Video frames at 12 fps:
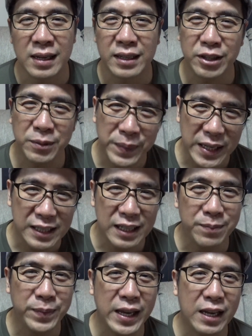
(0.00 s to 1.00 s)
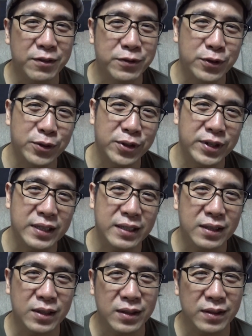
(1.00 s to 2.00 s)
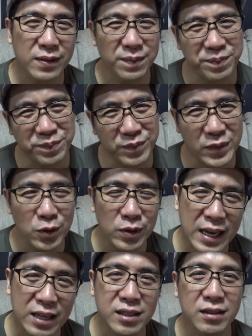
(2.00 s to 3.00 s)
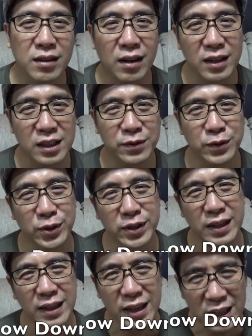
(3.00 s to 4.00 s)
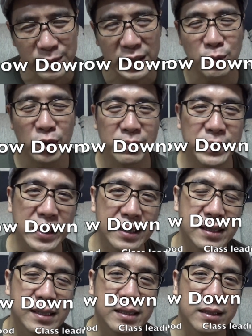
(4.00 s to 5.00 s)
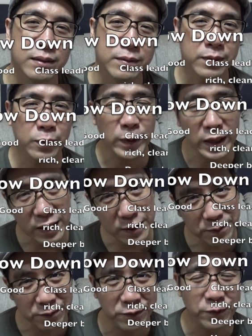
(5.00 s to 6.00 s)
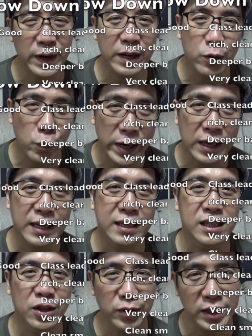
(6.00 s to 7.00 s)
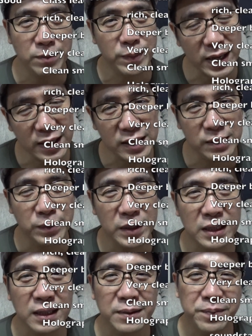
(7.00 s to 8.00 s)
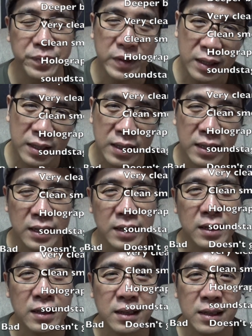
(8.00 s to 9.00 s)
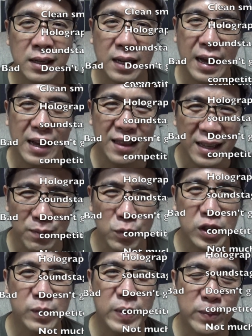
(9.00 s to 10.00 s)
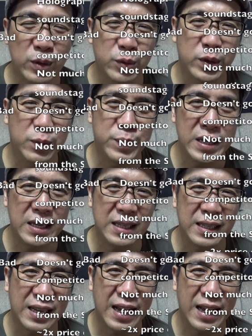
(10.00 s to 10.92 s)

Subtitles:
you're basically paying for $2,000 for a little bit more bass. Well, very well executed bass, but I think most people would be